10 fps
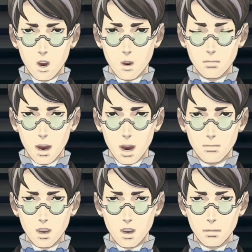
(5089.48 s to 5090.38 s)
when I
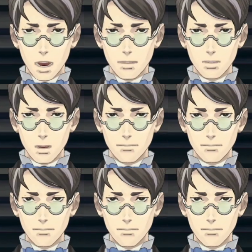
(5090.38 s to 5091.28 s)
remove the woman from the scene
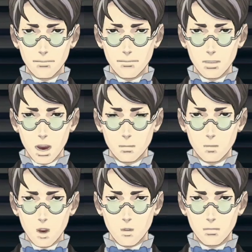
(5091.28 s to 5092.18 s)
of the crime,
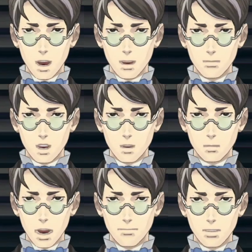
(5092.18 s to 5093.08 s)
I thought it
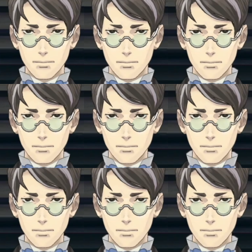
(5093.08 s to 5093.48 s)
prudent to check her